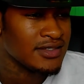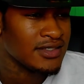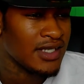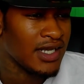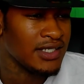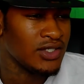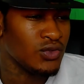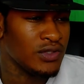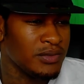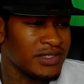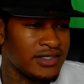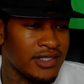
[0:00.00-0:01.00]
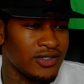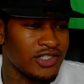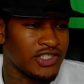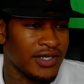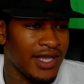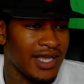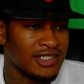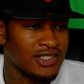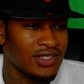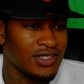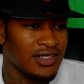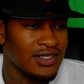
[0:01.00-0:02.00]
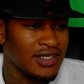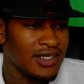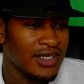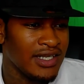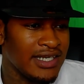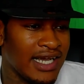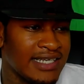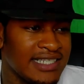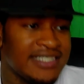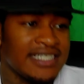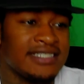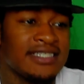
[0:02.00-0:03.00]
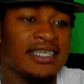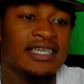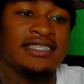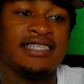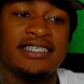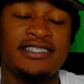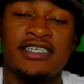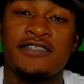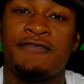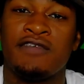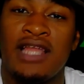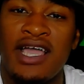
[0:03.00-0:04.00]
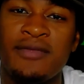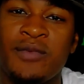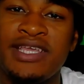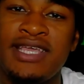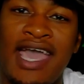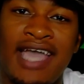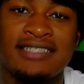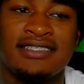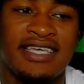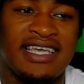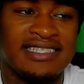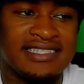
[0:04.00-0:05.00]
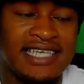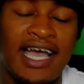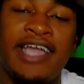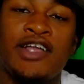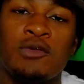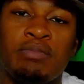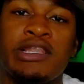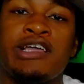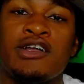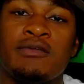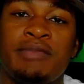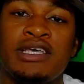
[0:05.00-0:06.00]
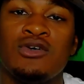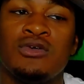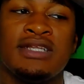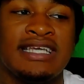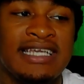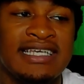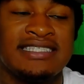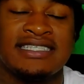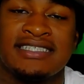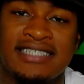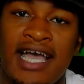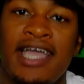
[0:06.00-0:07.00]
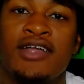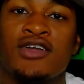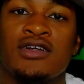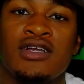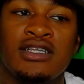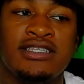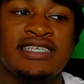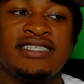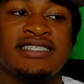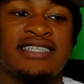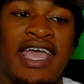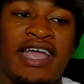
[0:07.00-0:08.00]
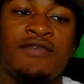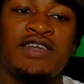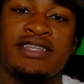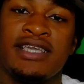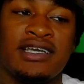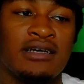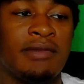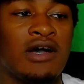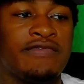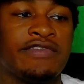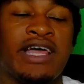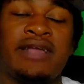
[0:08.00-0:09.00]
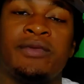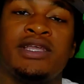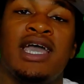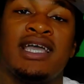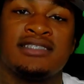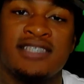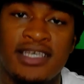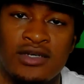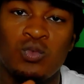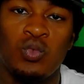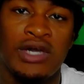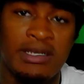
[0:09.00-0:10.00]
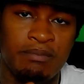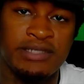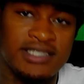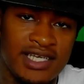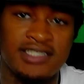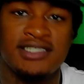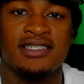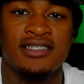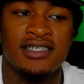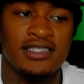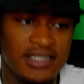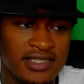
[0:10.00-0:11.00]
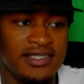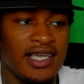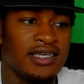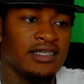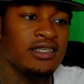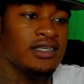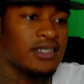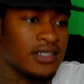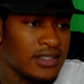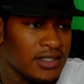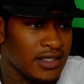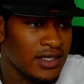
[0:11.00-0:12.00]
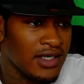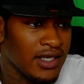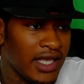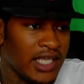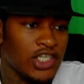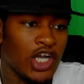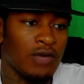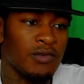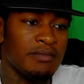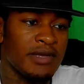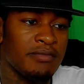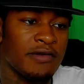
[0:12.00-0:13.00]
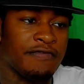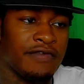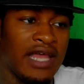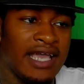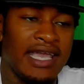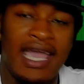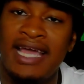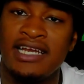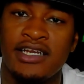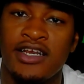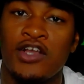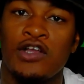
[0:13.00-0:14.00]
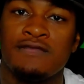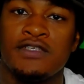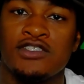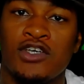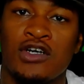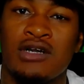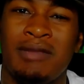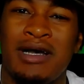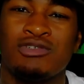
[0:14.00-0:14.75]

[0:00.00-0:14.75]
I knew he was still trash, y'all. Now this is this is Flight React's entire player build and his entire. This is everything about Flight Reacts in one possession. Just take a look. And y'all remember Flight had the nerve to talk about